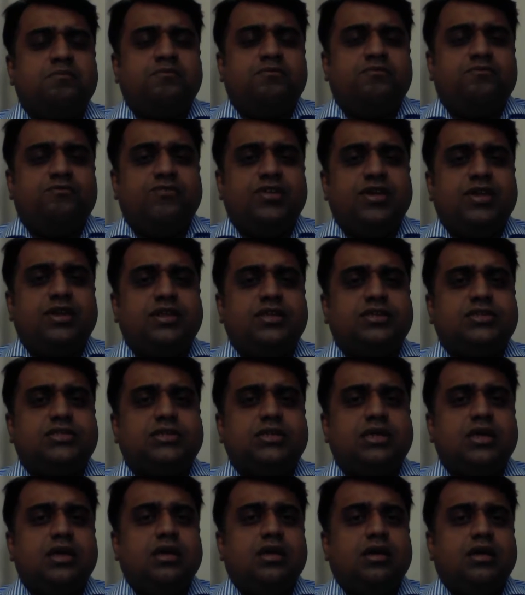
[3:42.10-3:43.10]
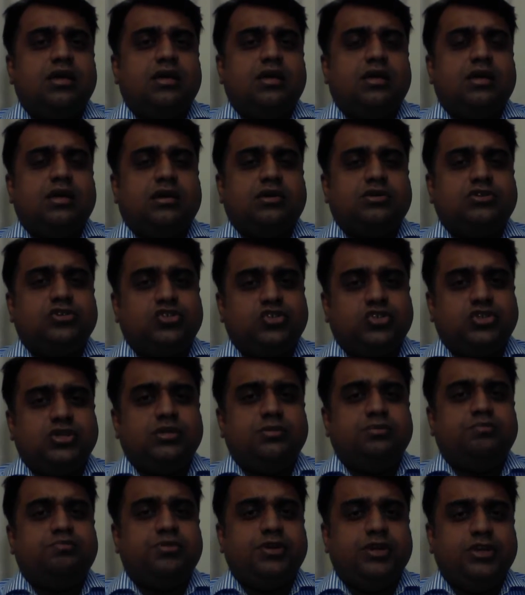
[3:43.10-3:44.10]
various
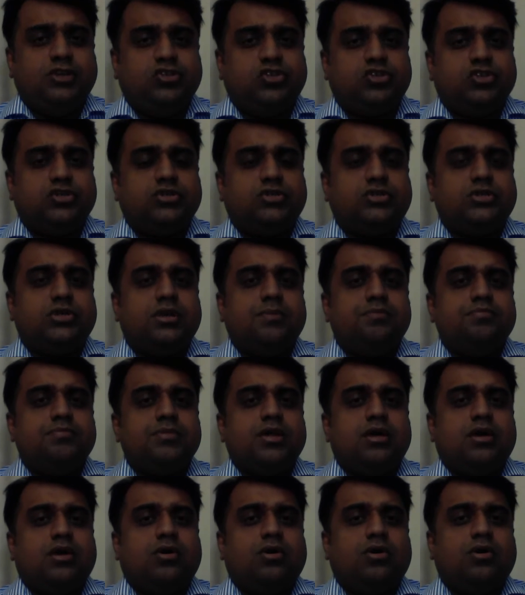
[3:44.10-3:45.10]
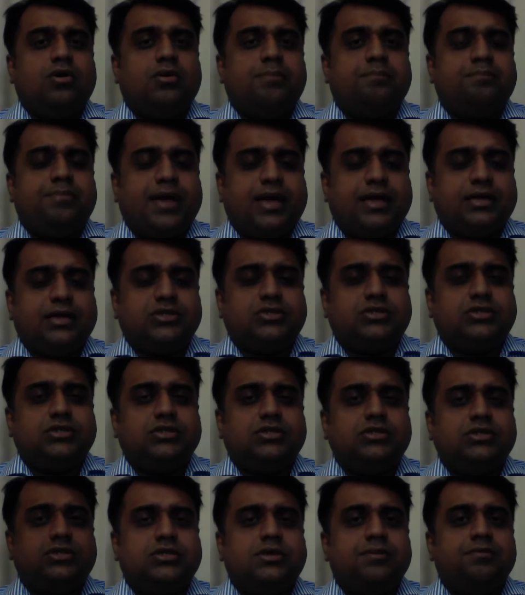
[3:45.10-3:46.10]
Christian preachers or
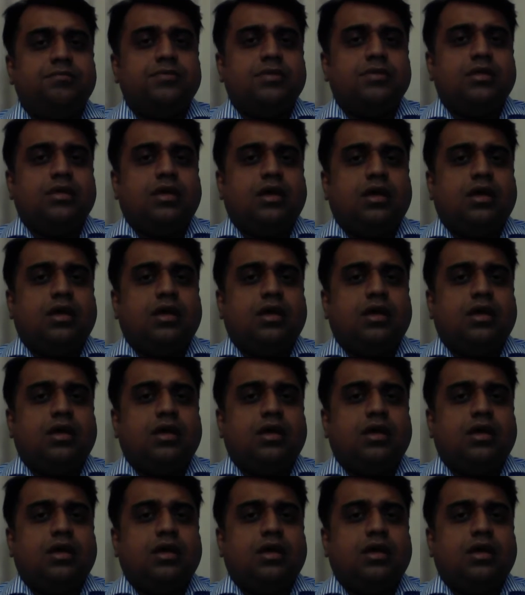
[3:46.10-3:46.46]
pastors